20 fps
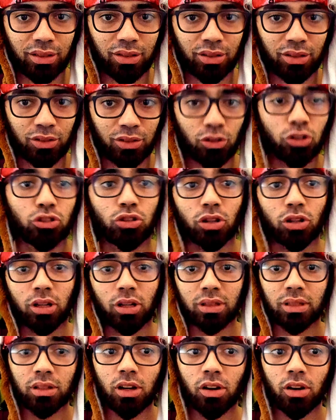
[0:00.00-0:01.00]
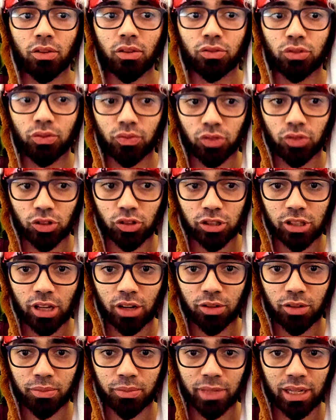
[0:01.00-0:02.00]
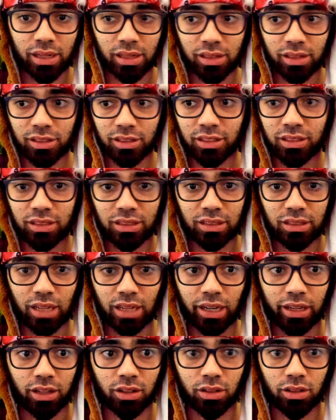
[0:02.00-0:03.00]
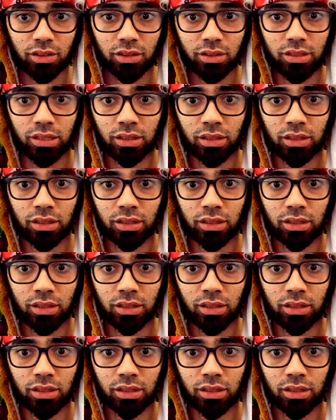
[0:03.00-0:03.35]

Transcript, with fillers: Look, you got enough to first scare me and Gaara's tired.